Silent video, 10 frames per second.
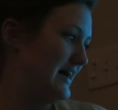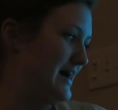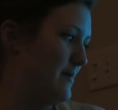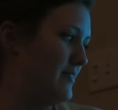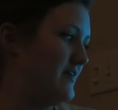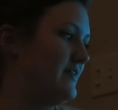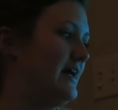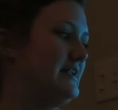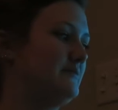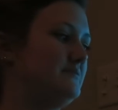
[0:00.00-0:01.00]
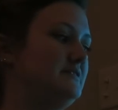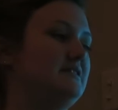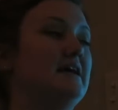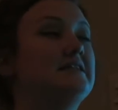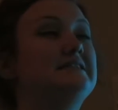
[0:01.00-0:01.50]
And then the
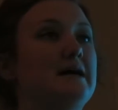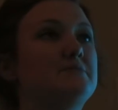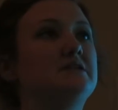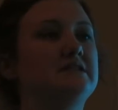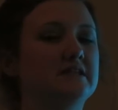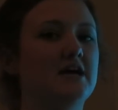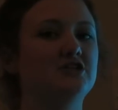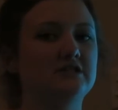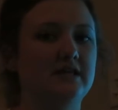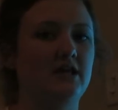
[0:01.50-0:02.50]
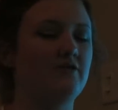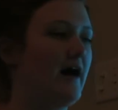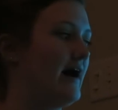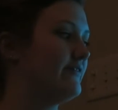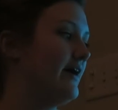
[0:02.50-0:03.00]
in-depth discussions that you
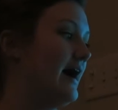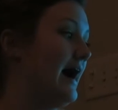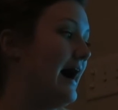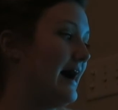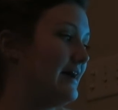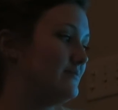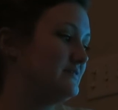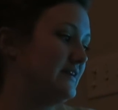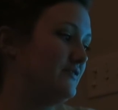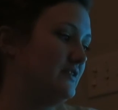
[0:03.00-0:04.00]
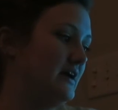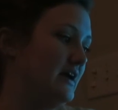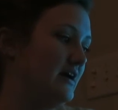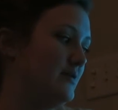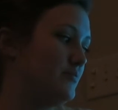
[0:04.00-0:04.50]
have. I'm
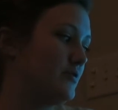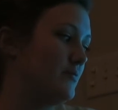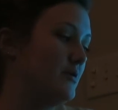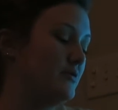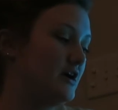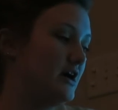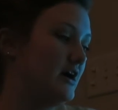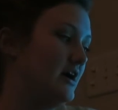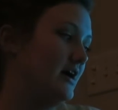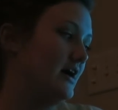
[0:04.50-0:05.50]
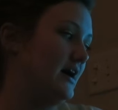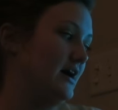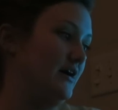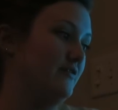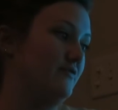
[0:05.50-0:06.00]
definitely a promoter
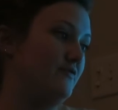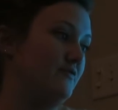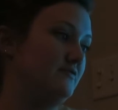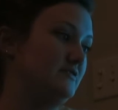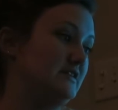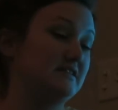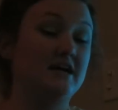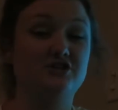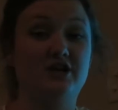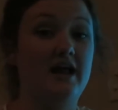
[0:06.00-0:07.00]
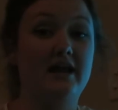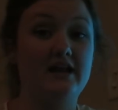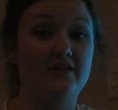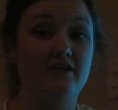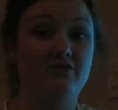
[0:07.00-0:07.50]
of discussion at
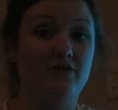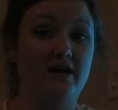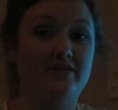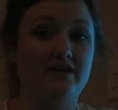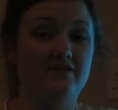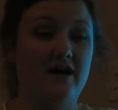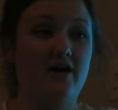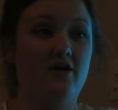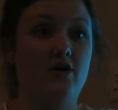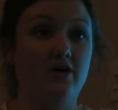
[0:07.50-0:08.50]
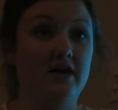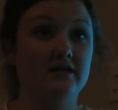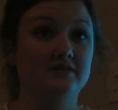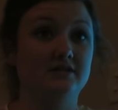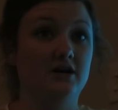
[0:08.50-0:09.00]
any level. I think that all
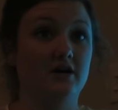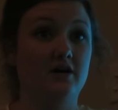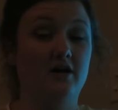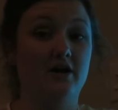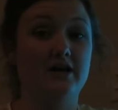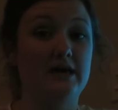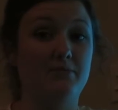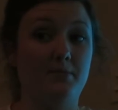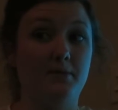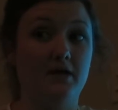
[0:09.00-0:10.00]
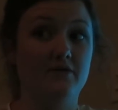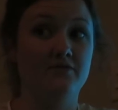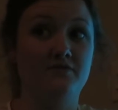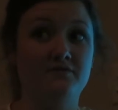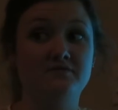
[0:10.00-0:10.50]
kids are capable
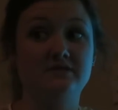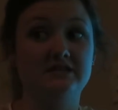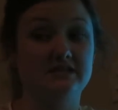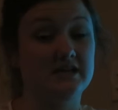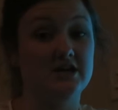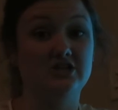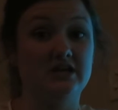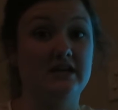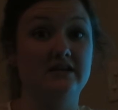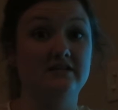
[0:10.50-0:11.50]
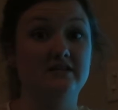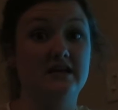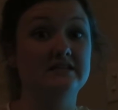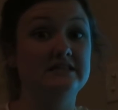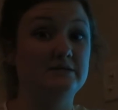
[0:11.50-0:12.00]
of discussion
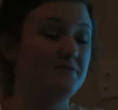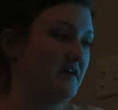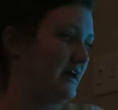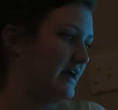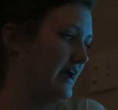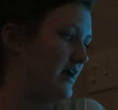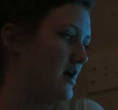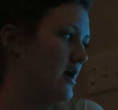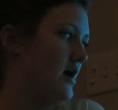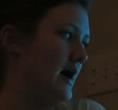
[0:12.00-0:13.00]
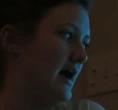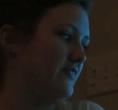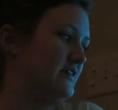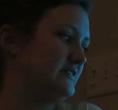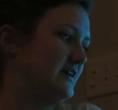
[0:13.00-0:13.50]
and deep thinking.
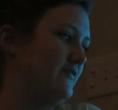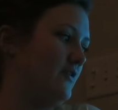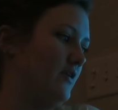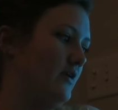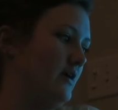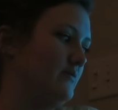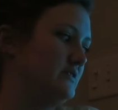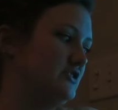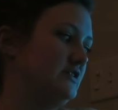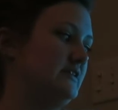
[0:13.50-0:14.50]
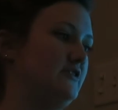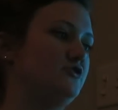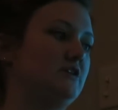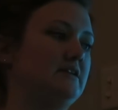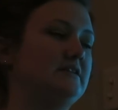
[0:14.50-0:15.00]
At this level, it was just
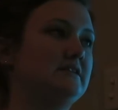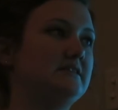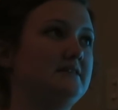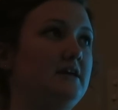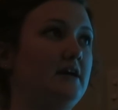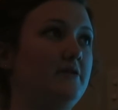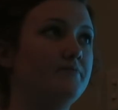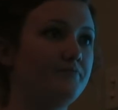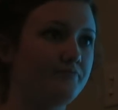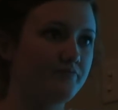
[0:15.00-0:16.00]
interesting to see